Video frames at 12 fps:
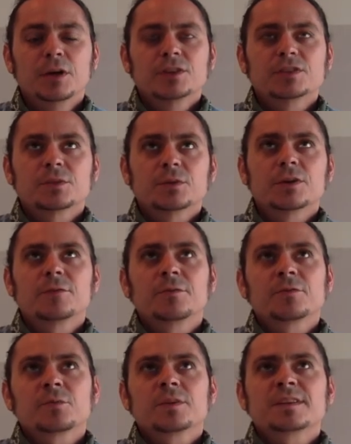So what
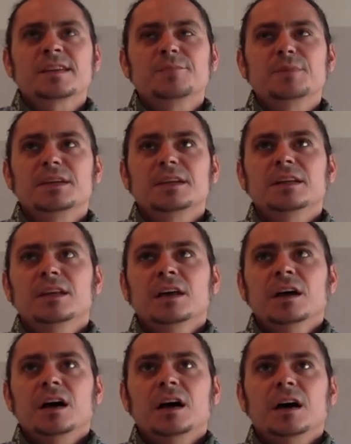does that mean?
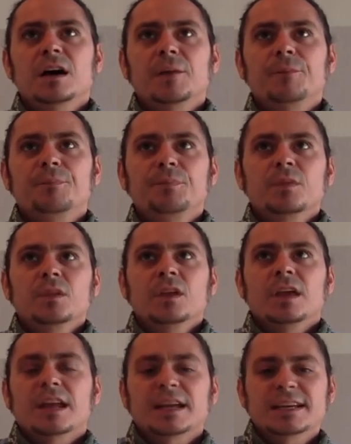
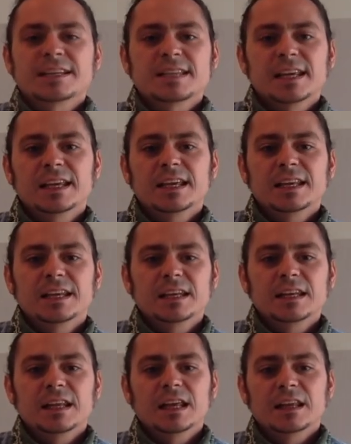And I guess
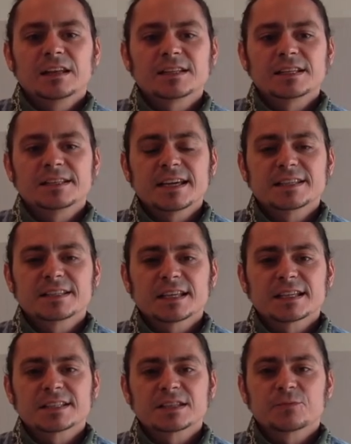in today's
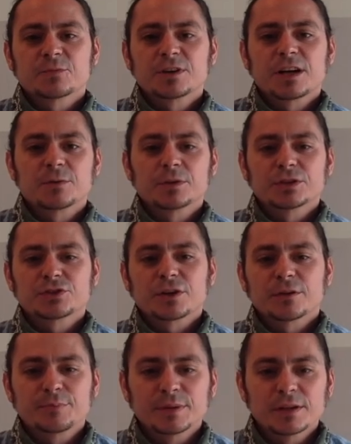lesson, we're not really
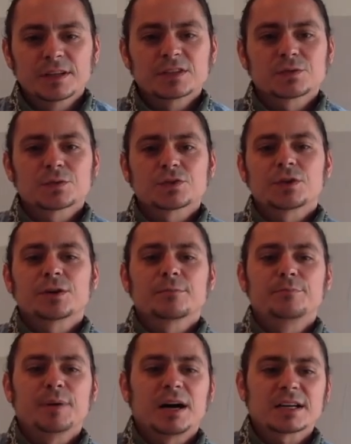drawing buildings, we're drawing
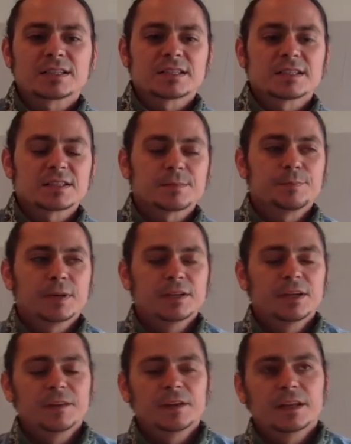boxes. But
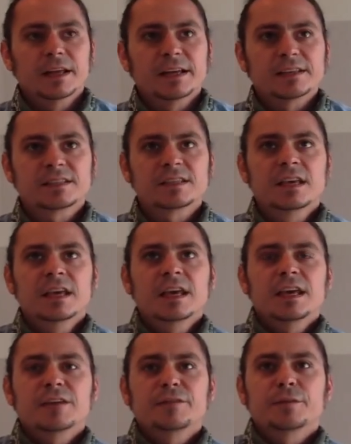nonetheless,
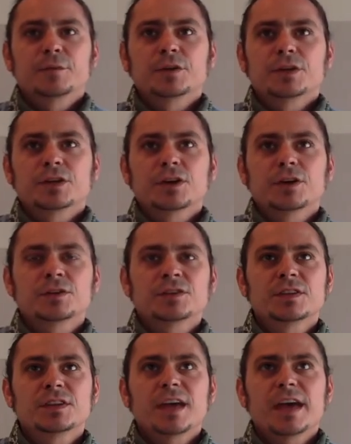if you were to go to
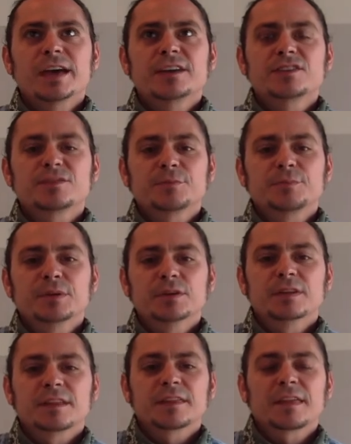the edge of a
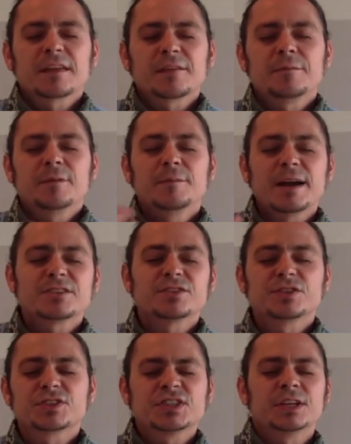building, imagine
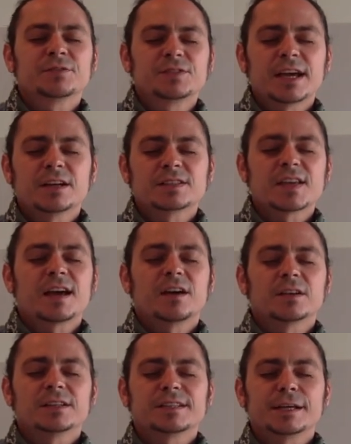yourself downtown,
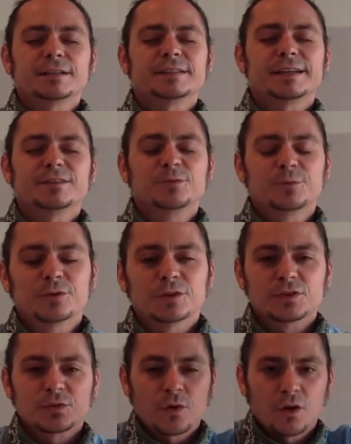in downtown New Orleans,
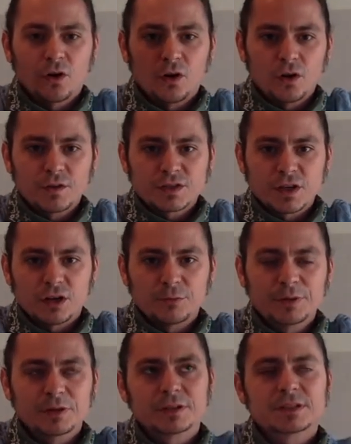where all the tall
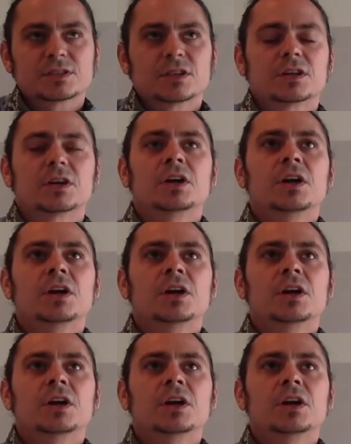buildings are.